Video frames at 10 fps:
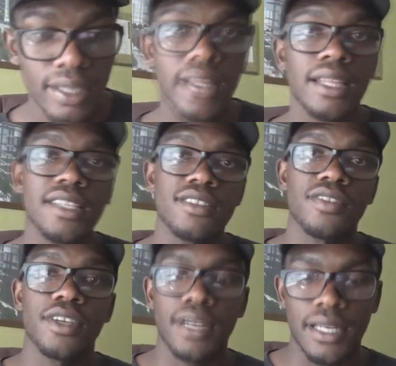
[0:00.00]
Yeah, lens is
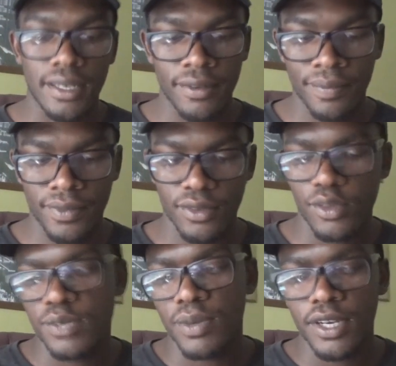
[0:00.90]
very clean.
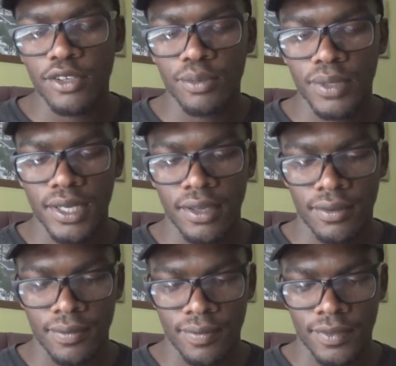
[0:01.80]
Oh, it's brand new, buddy.
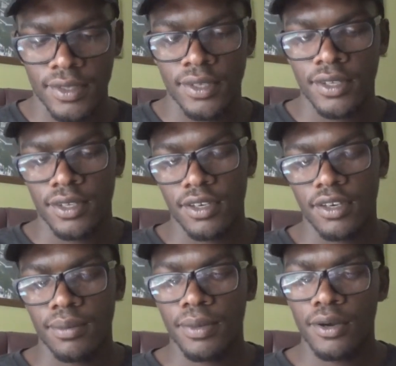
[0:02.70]

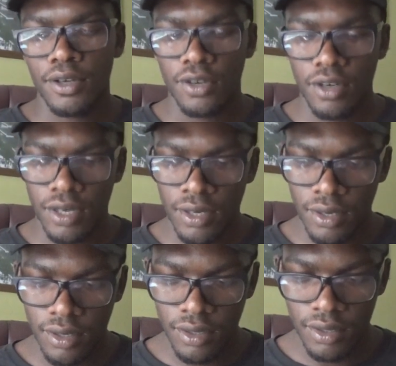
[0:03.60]
Um, power it on.
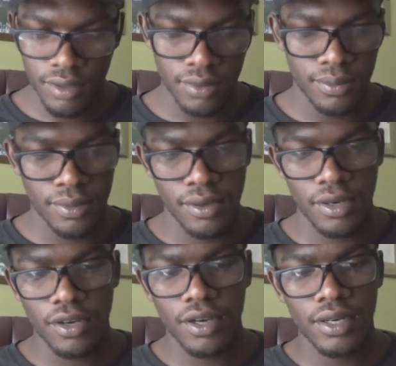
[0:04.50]

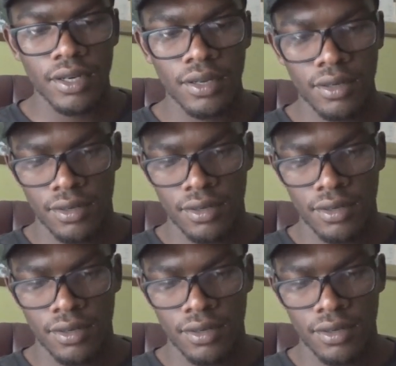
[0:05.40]
Power it on.